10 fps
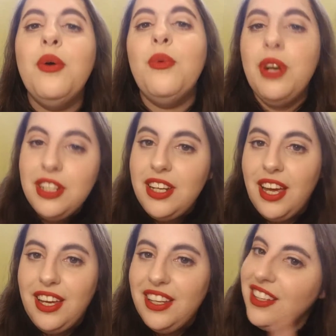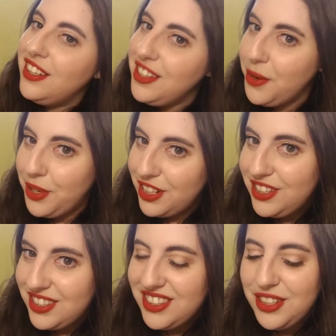one day go on a
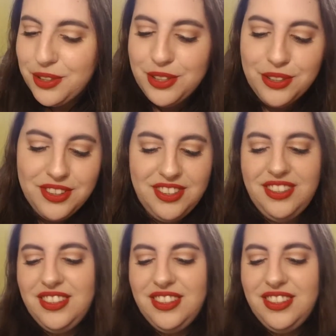Disney cruise,